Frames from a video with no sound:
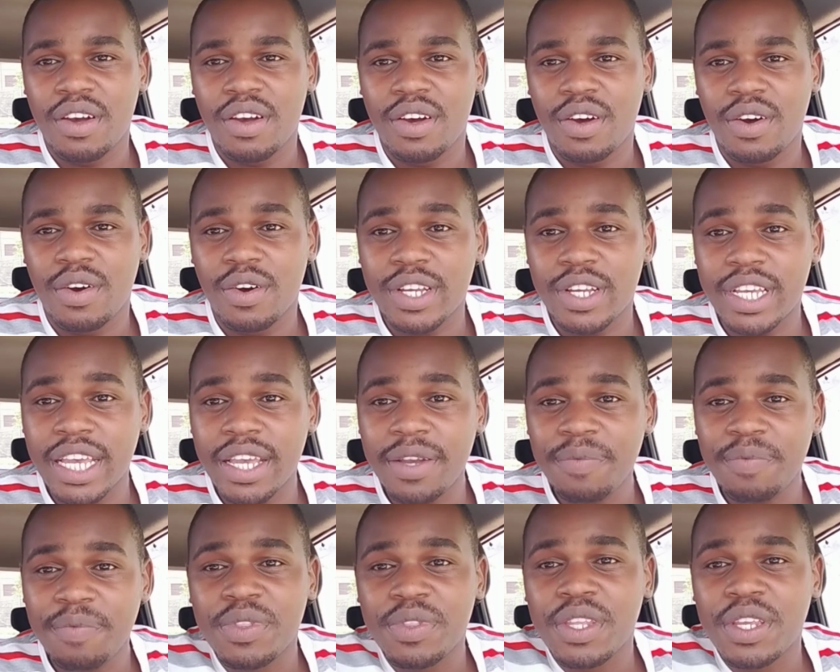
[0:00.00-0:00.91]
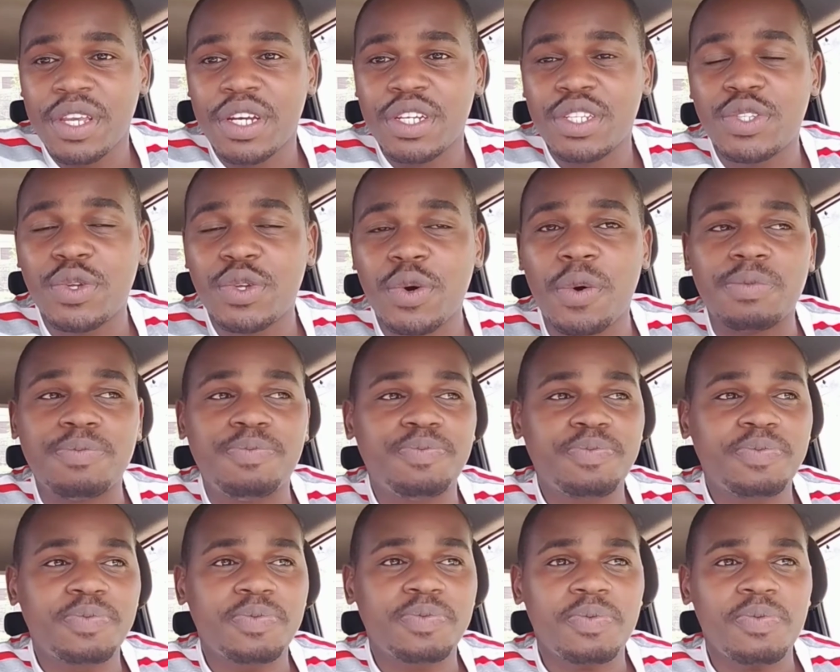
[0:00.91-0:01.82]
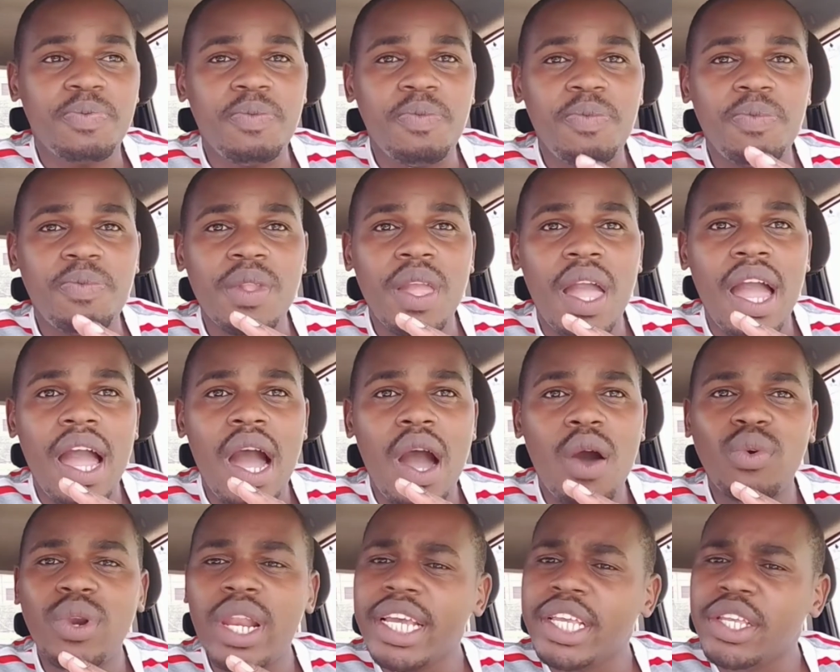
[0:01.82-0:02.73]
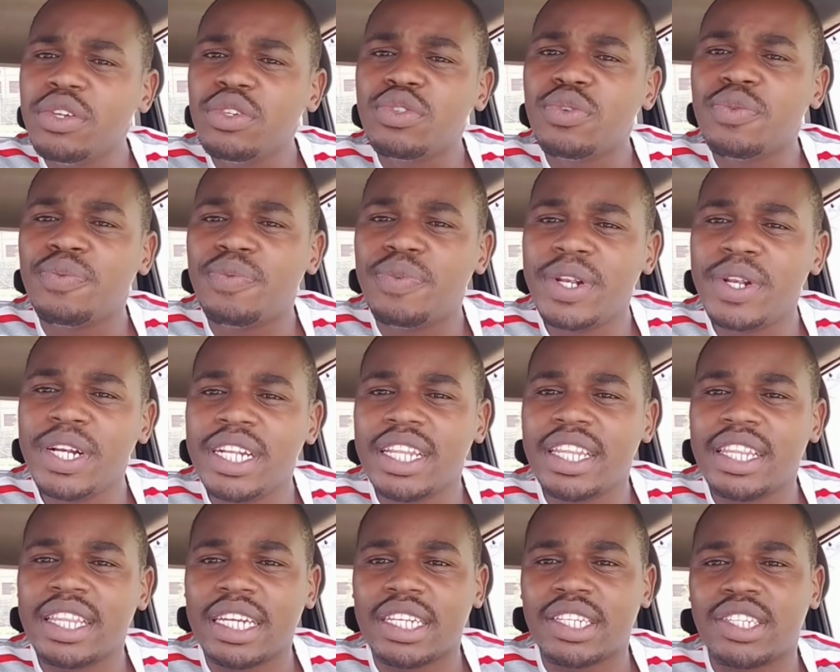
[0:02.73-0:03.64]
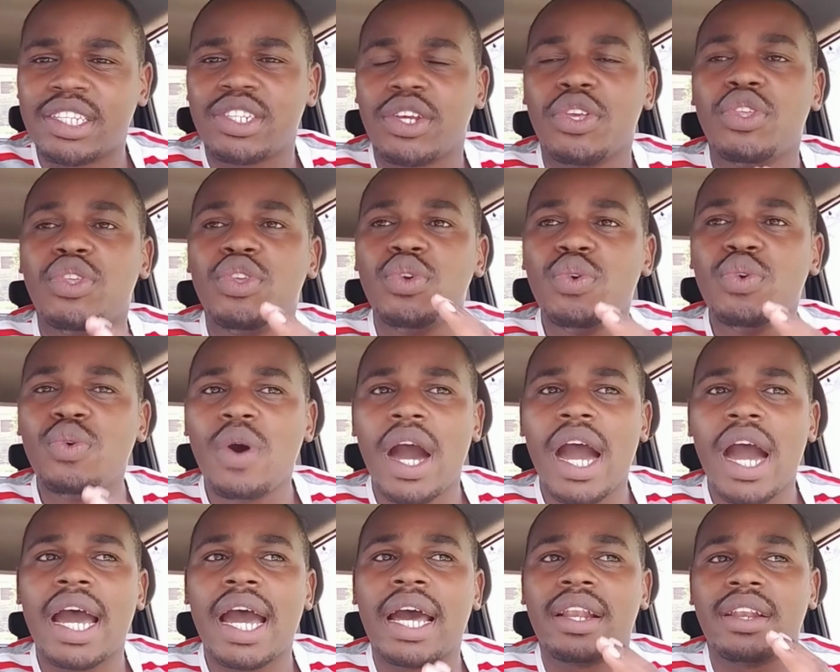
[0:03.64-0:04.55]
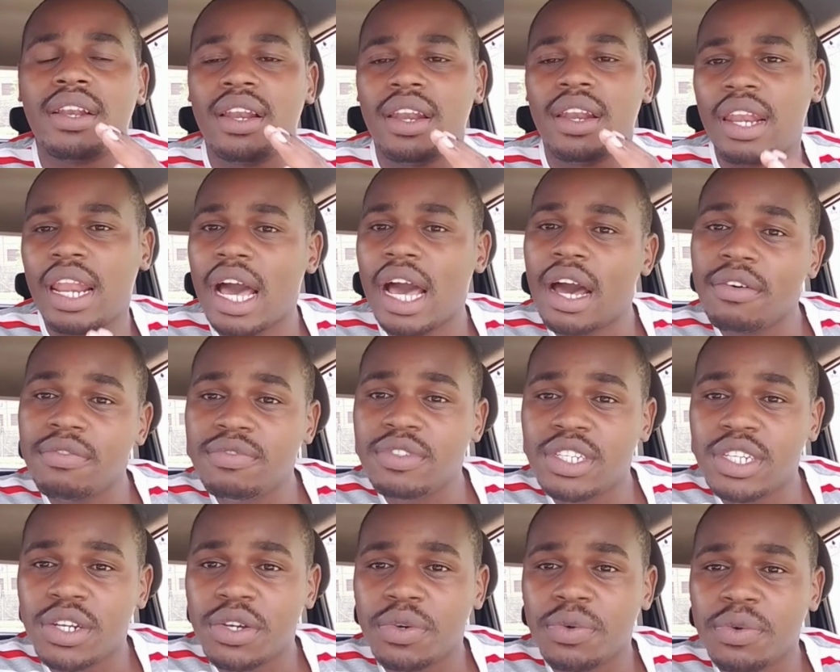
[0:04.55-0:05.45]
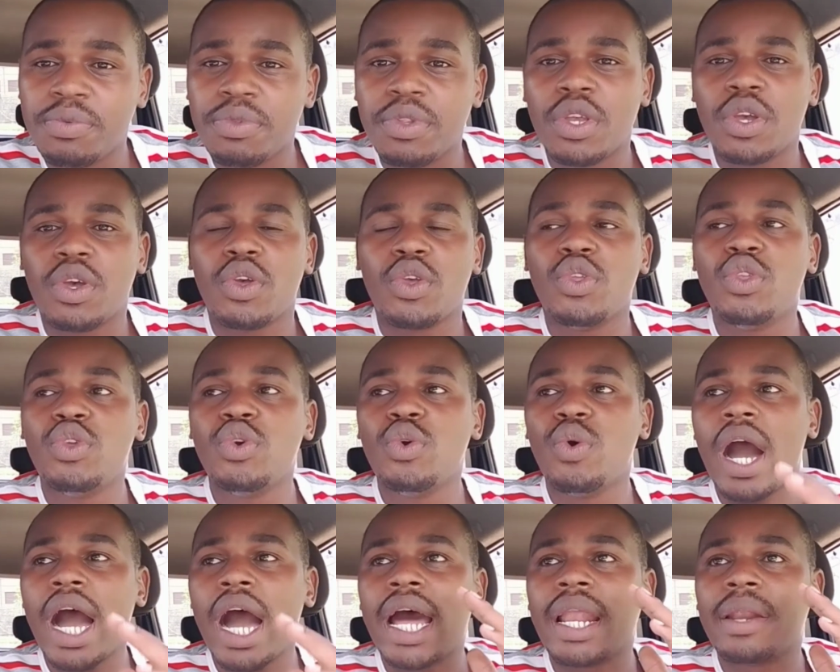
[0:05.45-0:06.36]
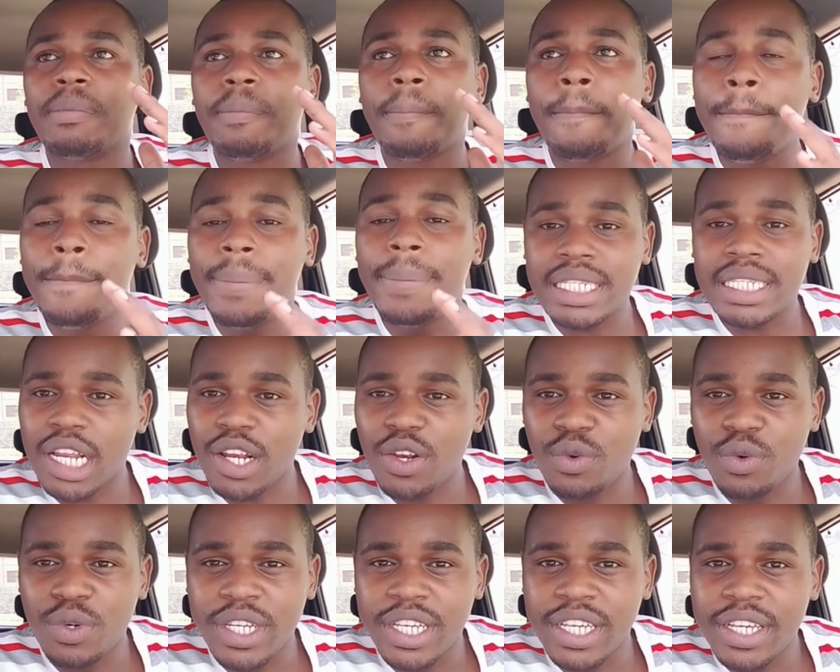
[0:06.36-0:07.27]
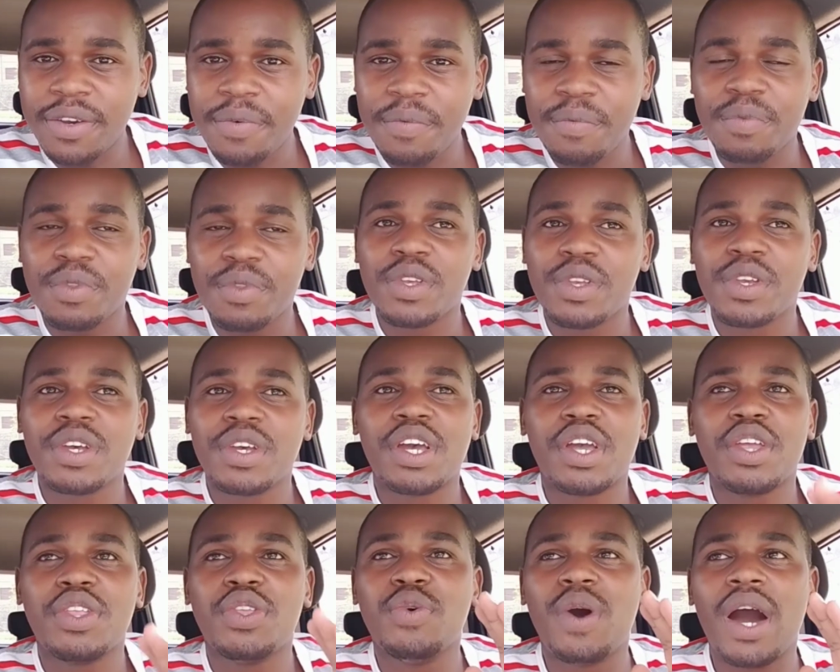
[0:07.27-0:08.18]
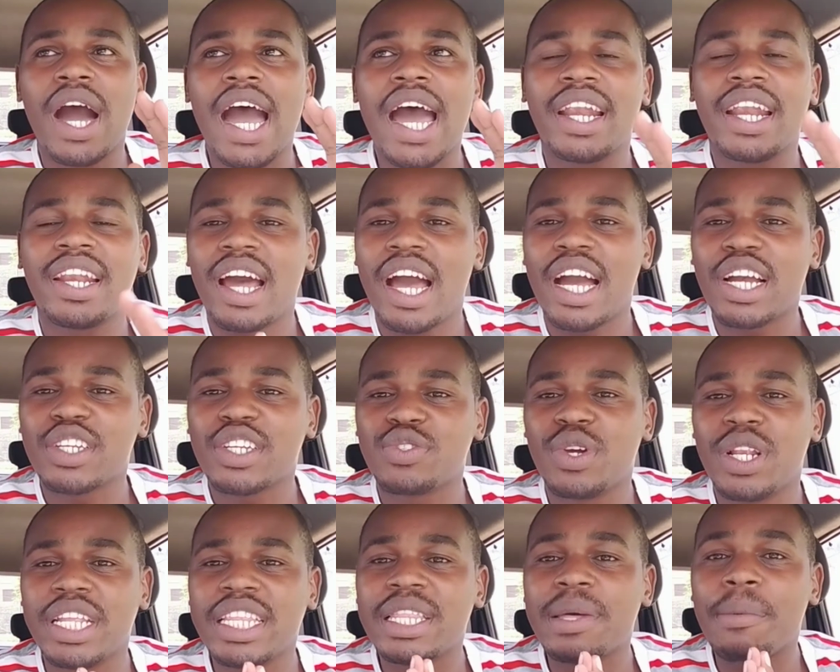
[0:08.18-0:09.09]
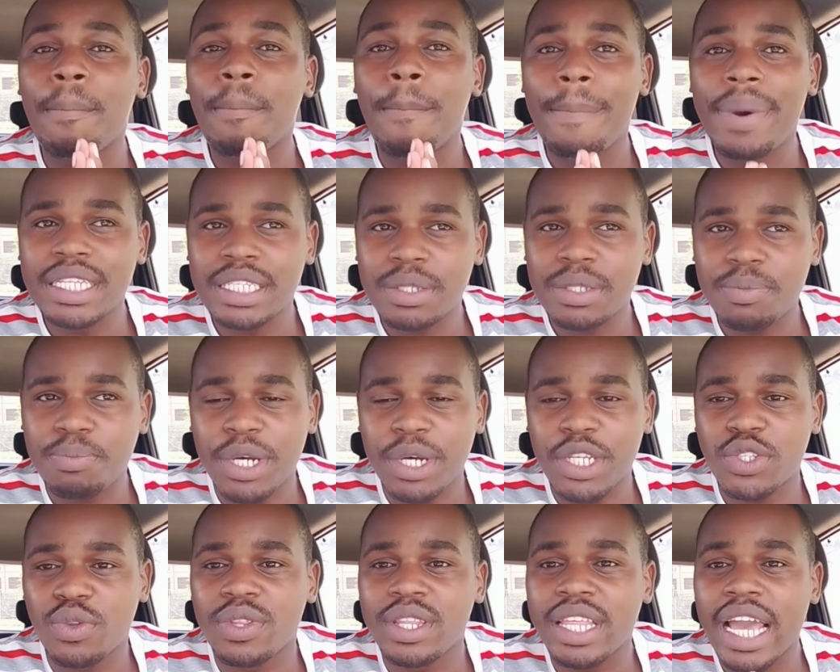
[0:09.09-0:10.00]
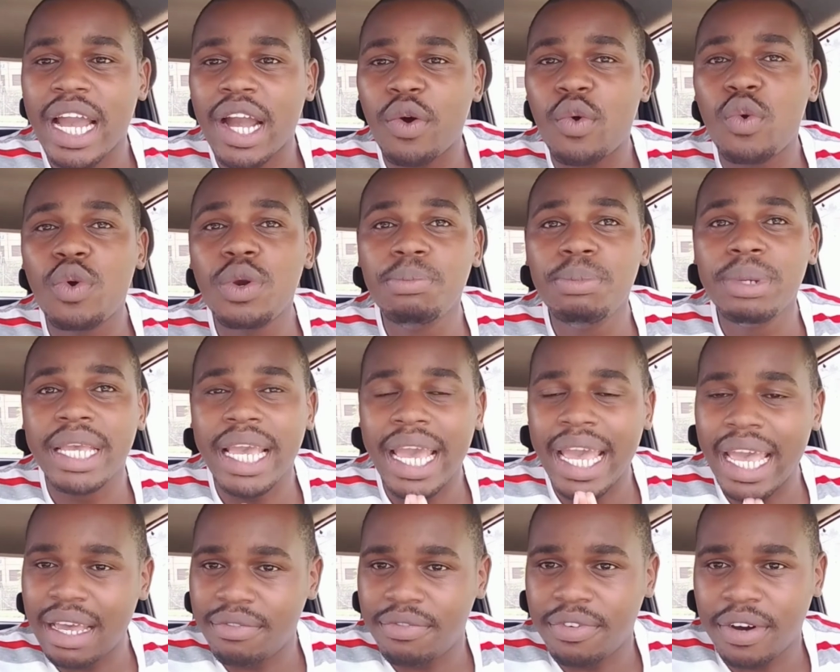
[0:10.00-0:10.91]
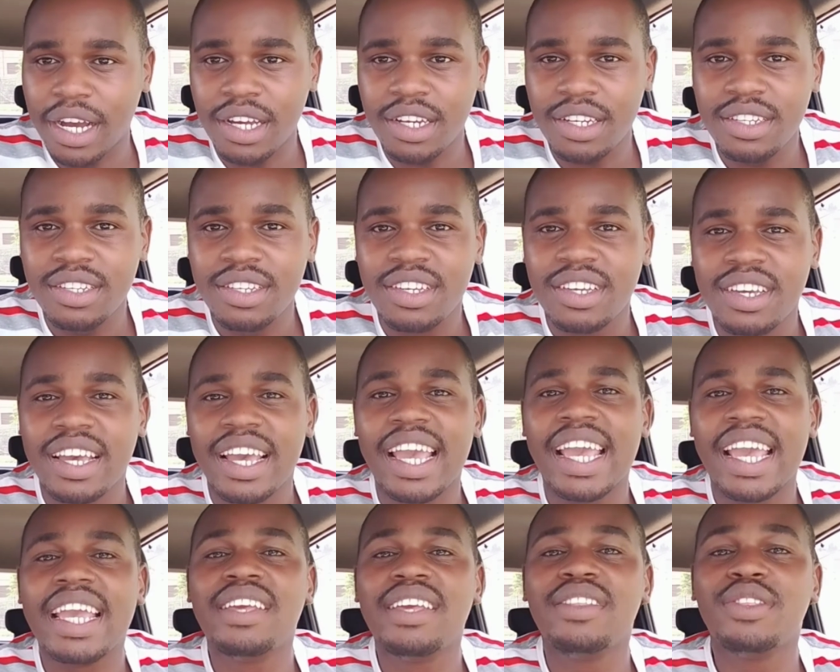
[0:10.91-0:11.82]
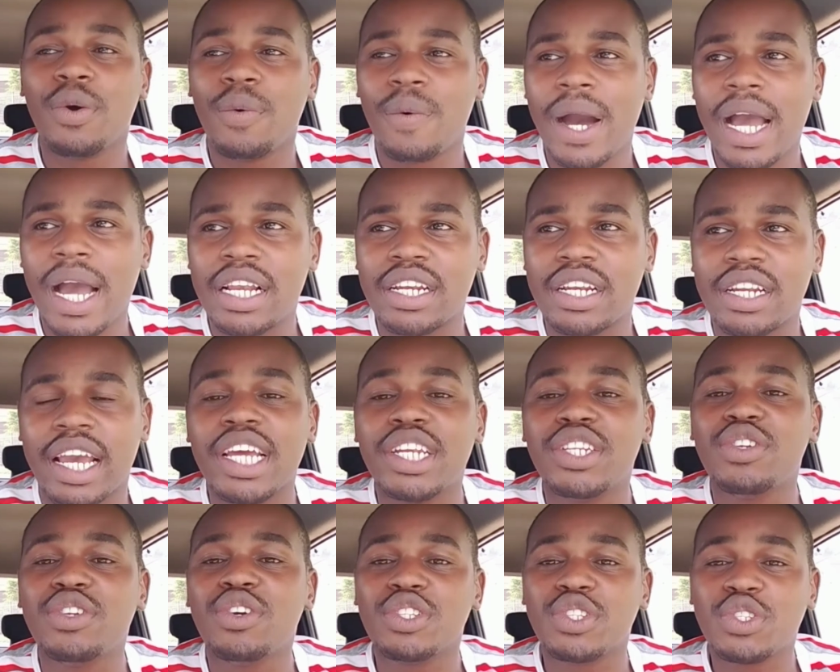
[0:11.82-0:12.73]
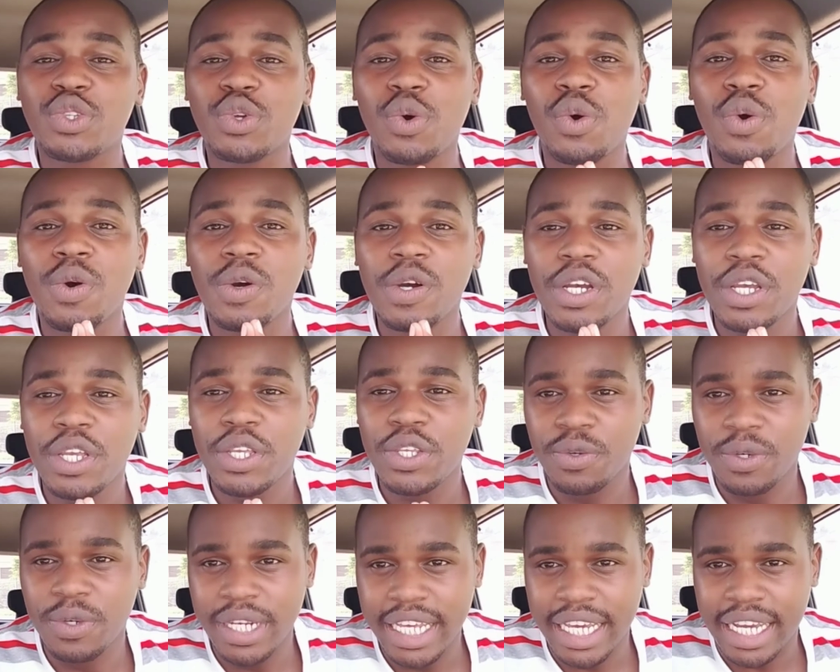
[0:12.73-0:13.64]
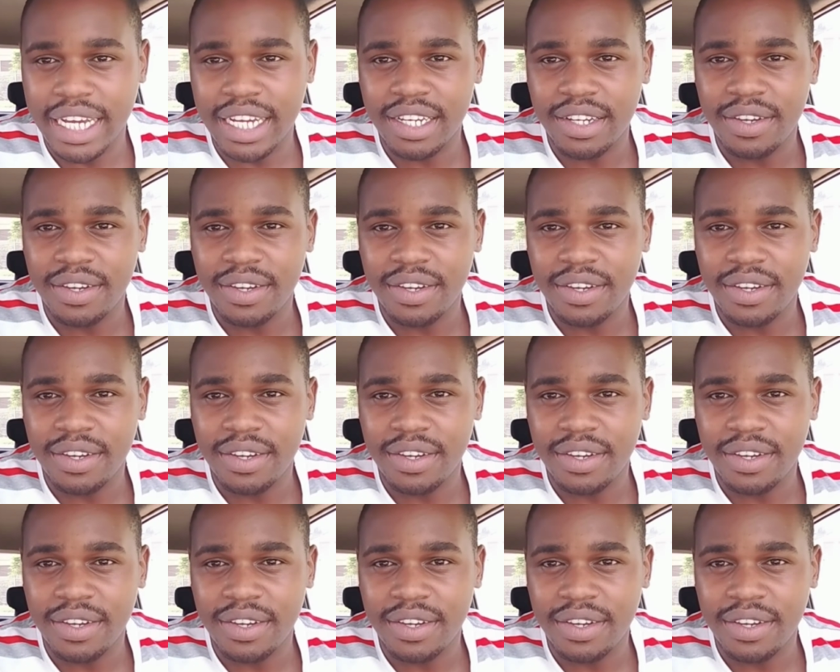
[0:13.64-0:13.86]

Okay? So, I would like you to feel that you are loved, you are better looking, you are actually the best person there could be ever in the world, and you're so unique.